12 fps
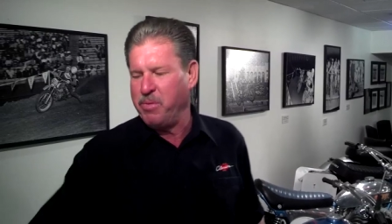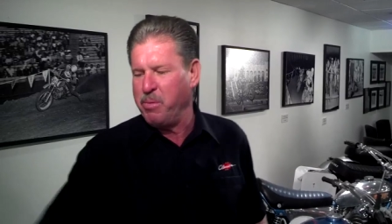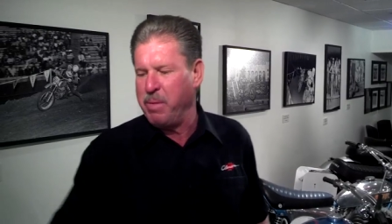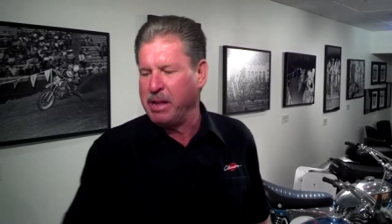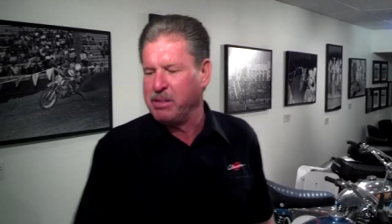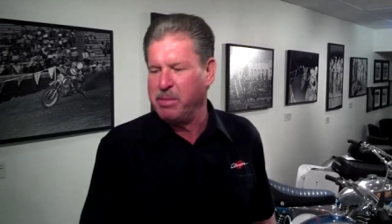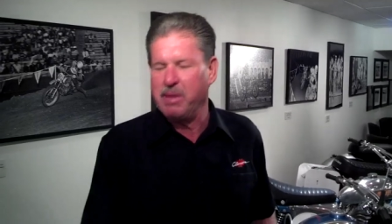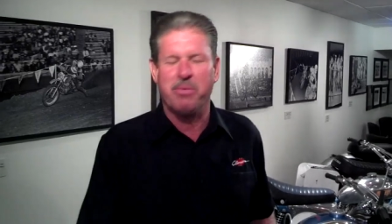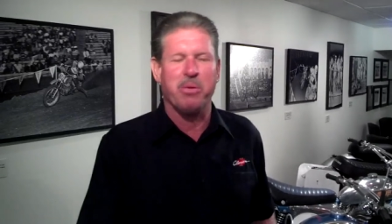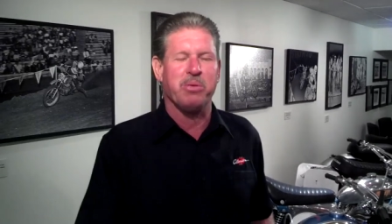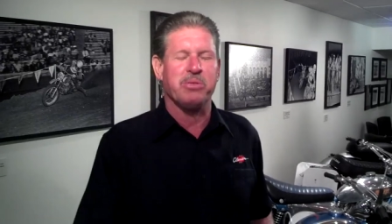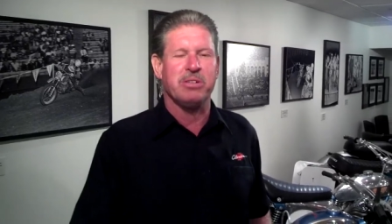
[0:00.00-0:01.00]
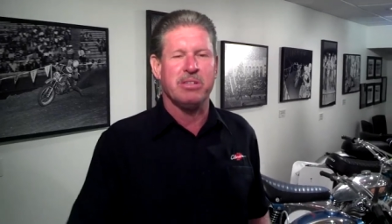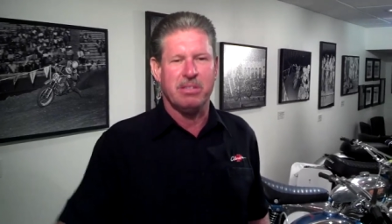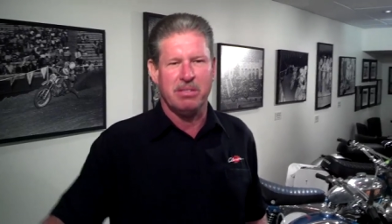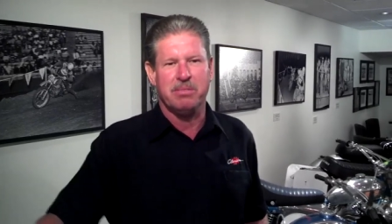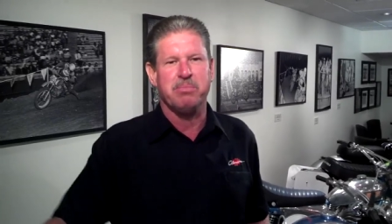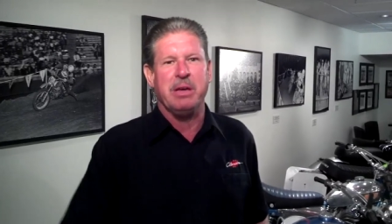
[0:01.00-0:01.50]
refer back to my
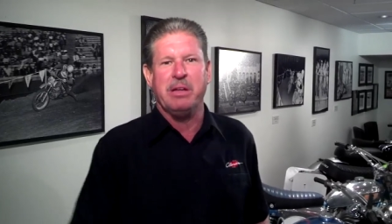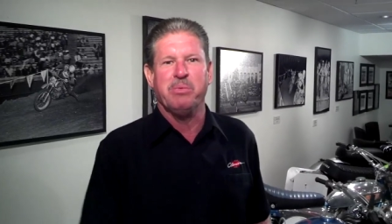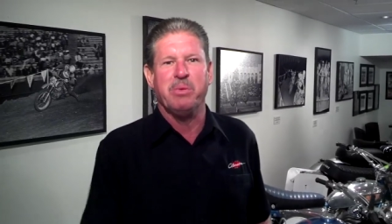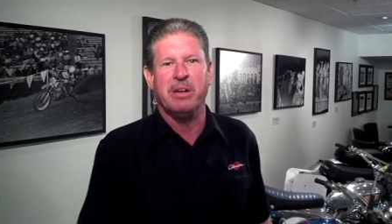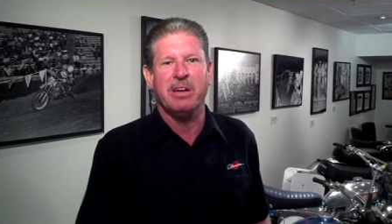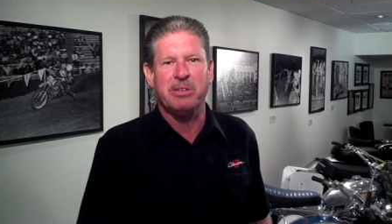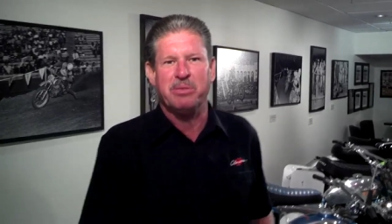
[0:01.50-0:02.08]
first Penton